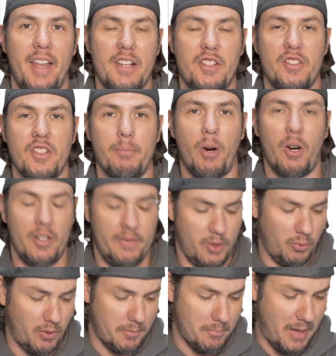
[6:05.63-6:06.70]
That's just part of
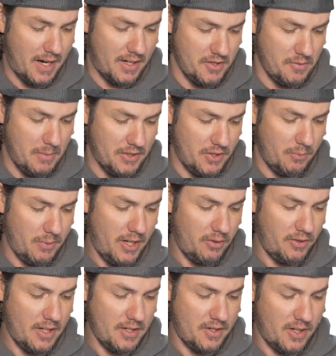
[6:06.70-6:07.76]
torque management. So we
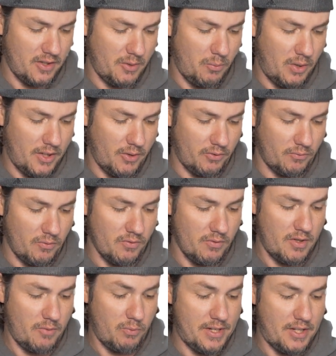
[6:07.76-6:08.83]
don't necessarily want to
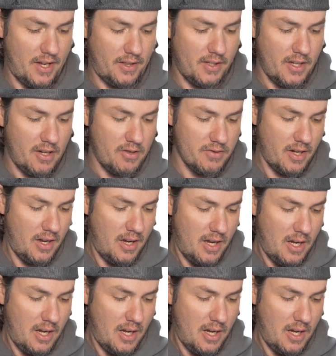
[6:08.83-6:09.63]
reset those.